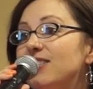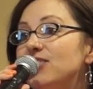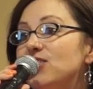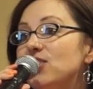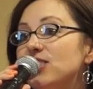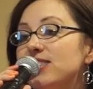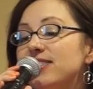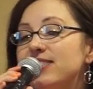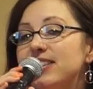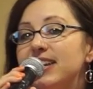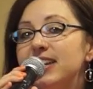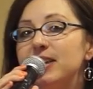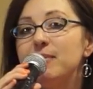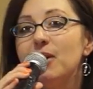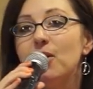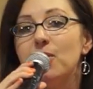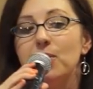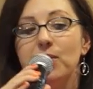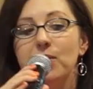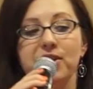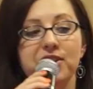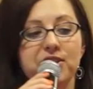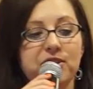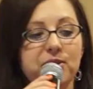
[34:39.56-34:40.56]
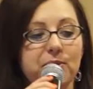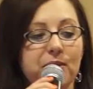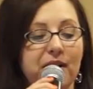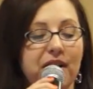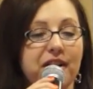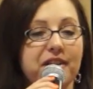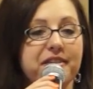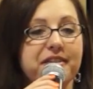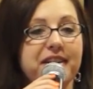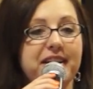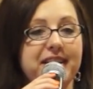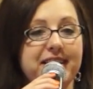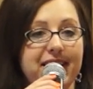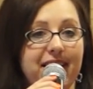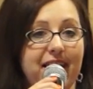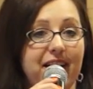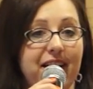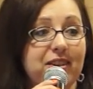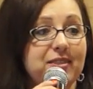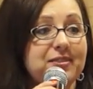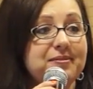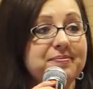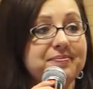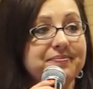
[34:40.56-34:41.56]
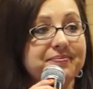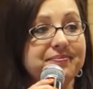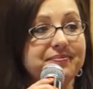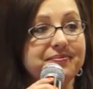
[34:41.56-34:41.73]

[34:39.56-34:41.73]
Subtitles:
Just think about where you are right now.